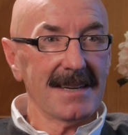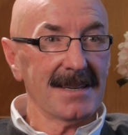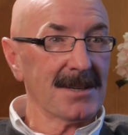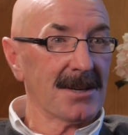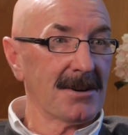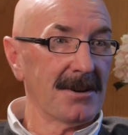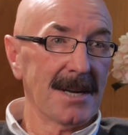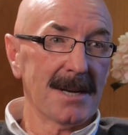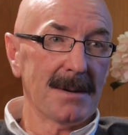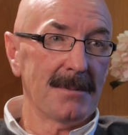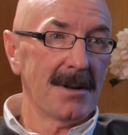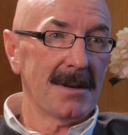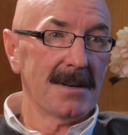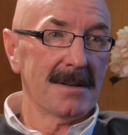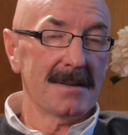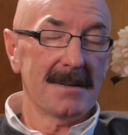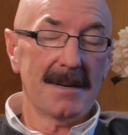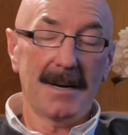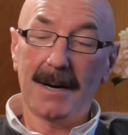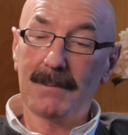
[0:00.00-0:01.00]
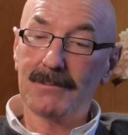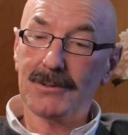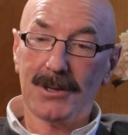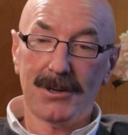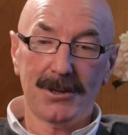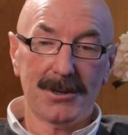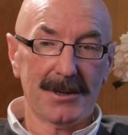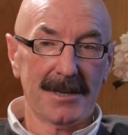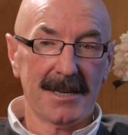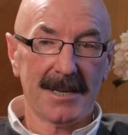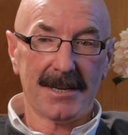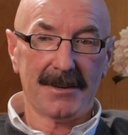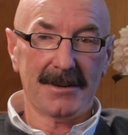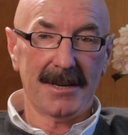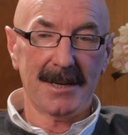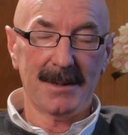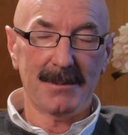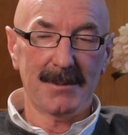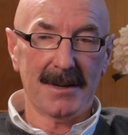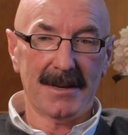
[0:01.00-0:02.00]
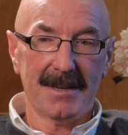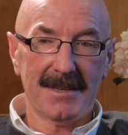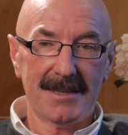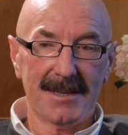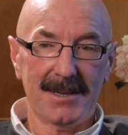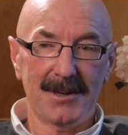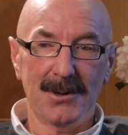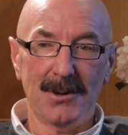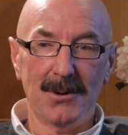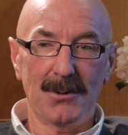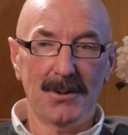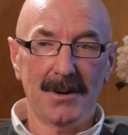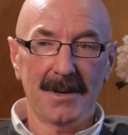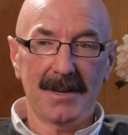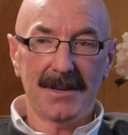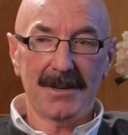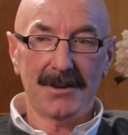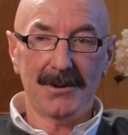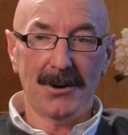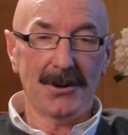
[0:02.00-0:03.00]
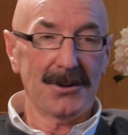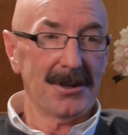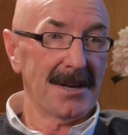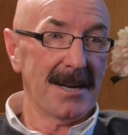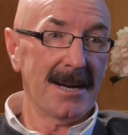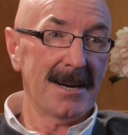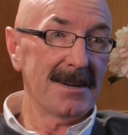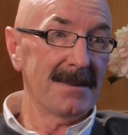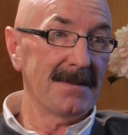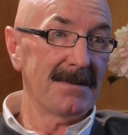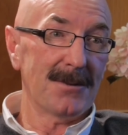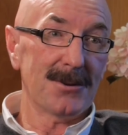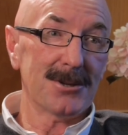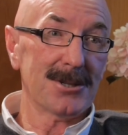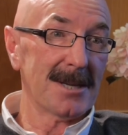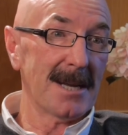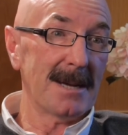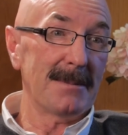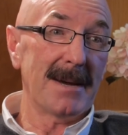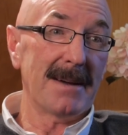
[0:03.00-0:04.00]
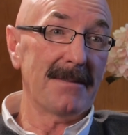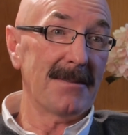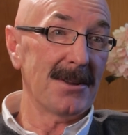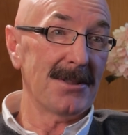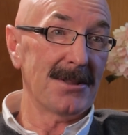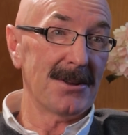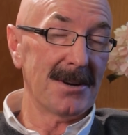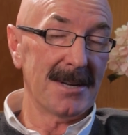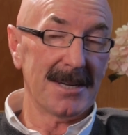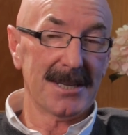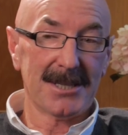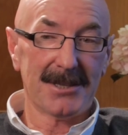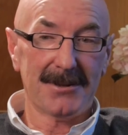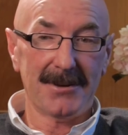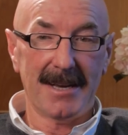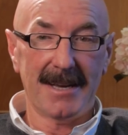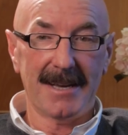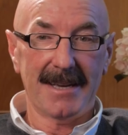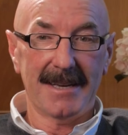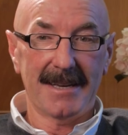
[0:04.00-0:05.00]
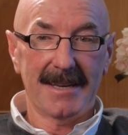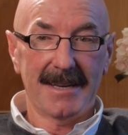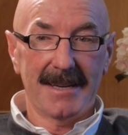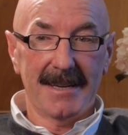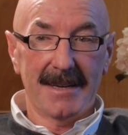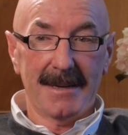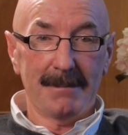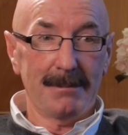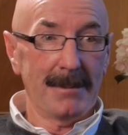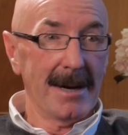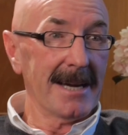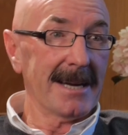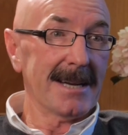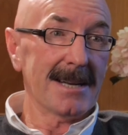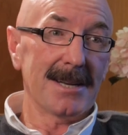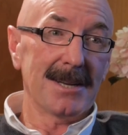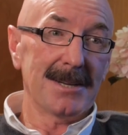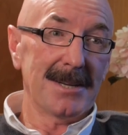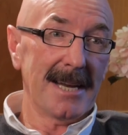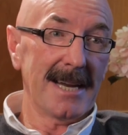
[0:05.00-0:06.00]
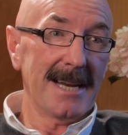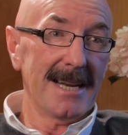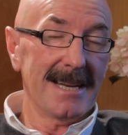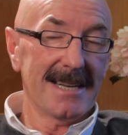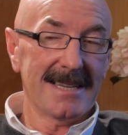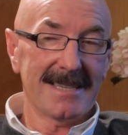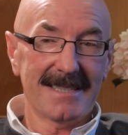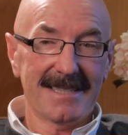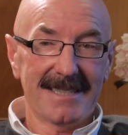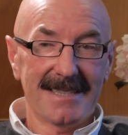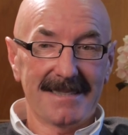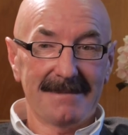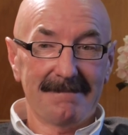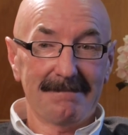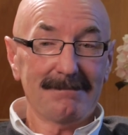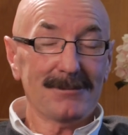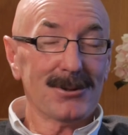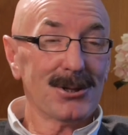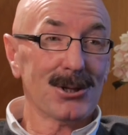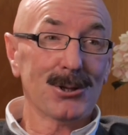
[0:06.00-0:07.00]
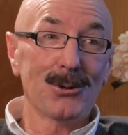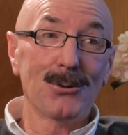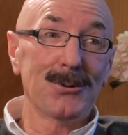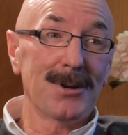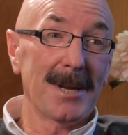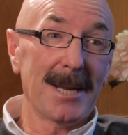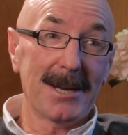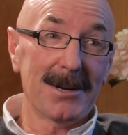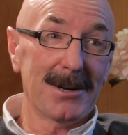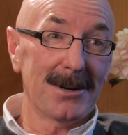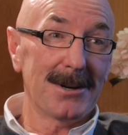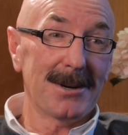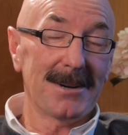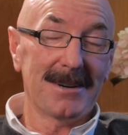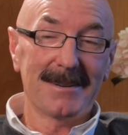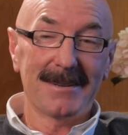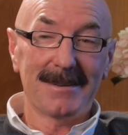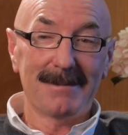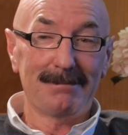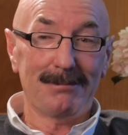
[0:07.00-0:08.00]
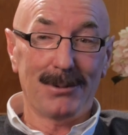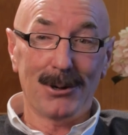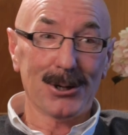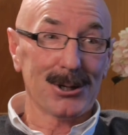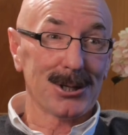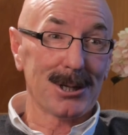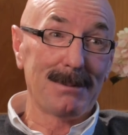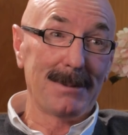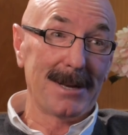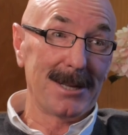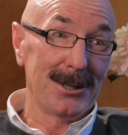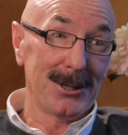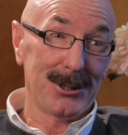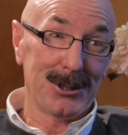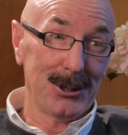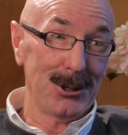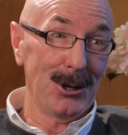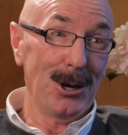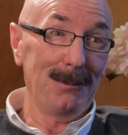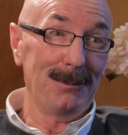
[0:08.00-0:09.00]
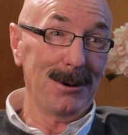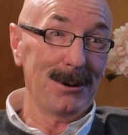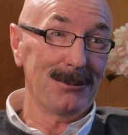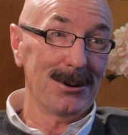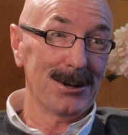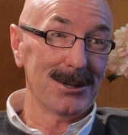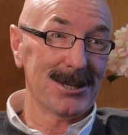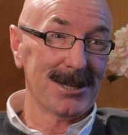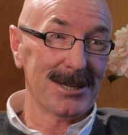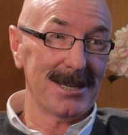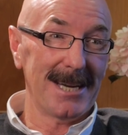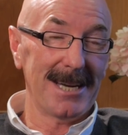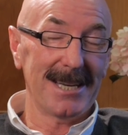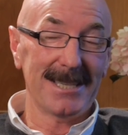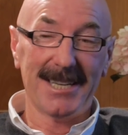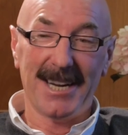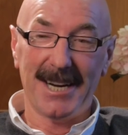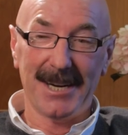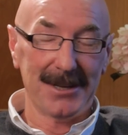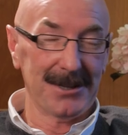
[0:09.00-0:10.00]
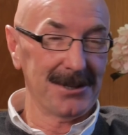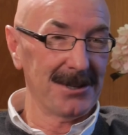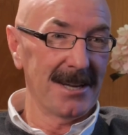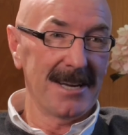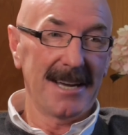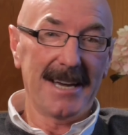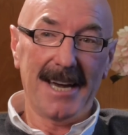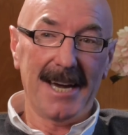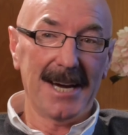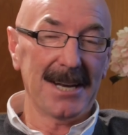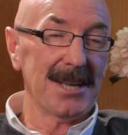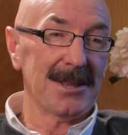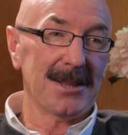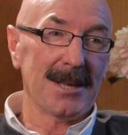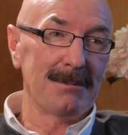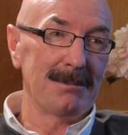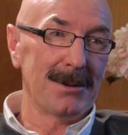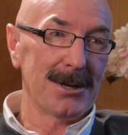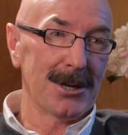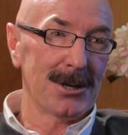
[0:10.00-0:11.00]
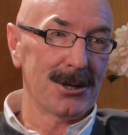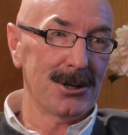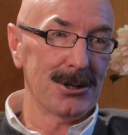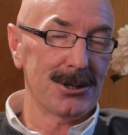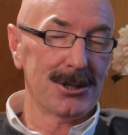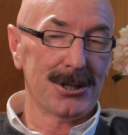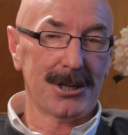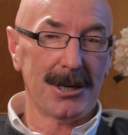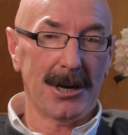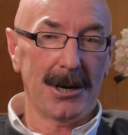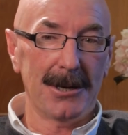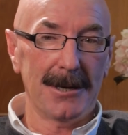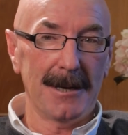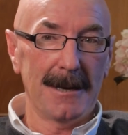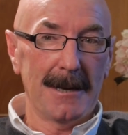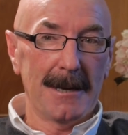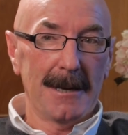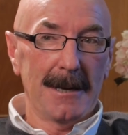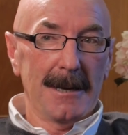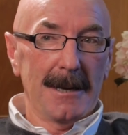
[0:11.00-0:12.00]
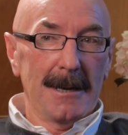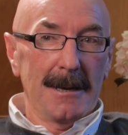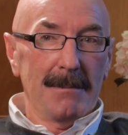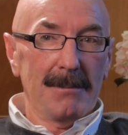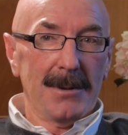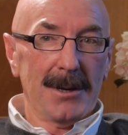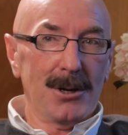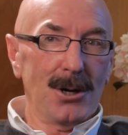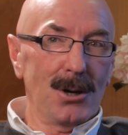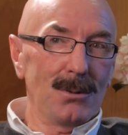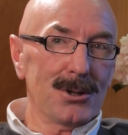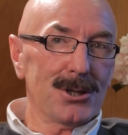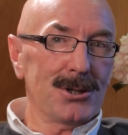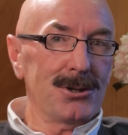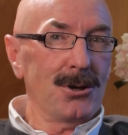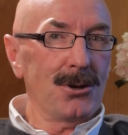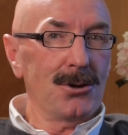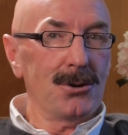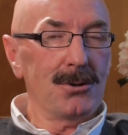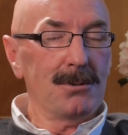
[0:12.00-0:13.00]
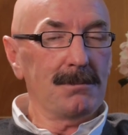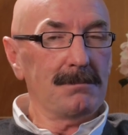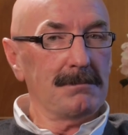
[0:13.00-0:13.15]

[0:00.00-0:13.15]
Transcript: Incredible. Absolutely incredible. You know, Northern Ireland, first time ever in their history. Michael O'Neill, so near possibly the chop at one stage, had anything but a good start. But I always knew...